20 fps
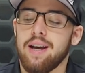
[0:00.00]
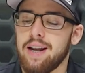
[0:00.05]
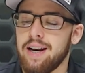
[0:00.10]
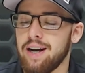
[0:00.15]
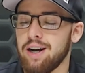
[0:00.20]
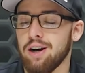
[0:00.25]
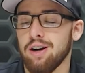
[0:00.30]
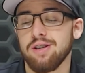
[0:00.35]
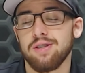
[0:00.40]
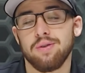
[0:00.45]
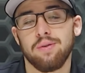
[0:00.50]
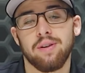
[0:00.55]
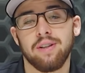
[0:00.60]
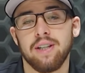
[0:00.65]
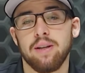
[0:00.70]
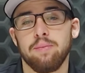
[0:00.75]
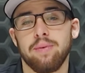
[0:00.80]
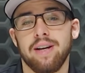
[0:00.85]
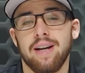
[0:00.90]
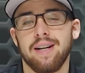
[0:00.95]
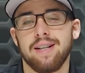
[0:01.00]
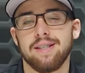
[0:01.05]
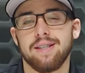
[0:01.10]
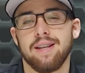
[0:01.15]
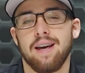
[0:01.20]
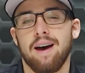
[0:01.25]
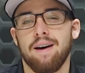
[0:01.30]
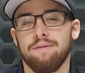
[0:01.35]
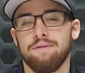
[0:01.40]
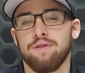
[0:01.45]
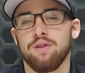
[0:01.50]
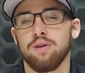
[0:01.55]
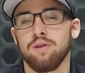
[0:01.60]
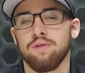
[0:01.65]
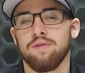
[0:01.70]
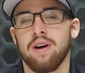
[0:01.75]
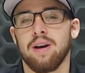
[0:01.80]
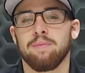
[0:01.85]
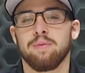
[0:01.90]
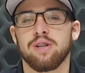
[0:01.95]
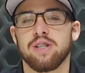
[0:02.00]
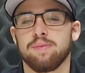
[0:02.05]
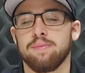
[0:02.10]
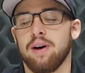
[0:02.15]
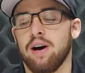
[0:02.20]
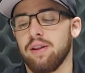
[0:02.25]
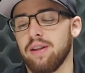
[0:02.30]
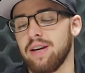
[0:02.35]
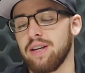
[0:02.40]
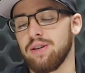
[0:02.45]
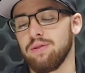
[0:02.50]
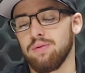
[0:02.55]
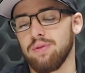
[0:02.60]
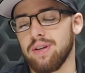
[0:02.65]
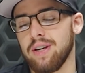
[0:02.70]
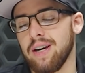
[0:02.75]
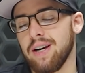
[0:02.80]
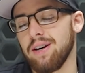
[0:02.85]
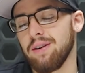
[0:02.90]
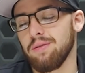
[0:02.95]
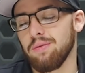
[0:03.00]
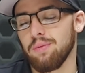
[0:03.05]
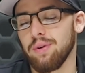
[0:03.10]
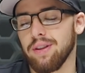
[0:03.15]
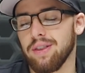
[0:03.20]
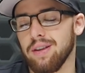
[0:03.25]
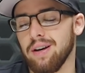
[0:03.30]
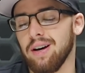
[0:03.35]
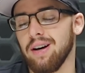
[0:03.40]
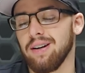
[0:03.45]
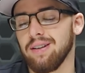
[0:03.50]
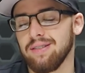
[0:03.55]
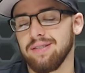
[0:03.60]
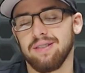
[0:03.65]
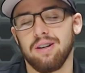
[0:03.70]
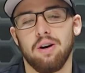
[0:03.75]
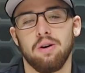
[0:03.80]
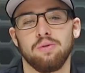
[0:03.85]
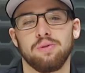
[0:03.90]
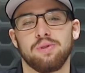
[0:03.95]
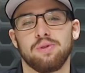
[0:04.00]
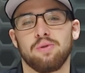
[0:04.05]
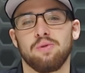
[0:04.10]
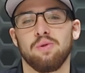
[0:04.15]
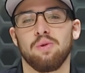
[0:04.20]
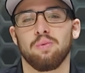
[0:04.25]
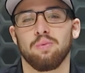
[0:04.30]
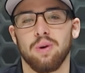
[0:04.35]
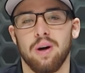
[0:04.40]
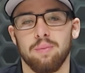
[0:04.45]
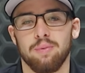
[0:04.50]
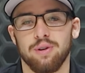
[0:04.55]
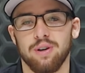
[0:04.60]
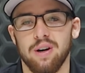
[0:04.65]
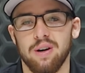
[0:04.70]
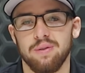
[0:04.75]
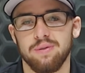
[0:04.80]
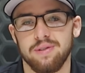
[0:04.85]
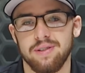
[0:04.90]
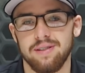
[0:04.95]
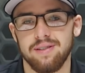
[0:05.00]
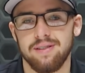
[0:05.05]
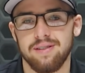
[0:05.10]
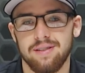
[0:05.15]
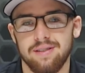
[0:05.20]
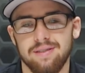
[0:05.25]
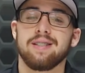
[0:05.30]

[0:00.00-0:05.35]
and it also eliminates that fuel vapor smell that you get with old school rubber hoses.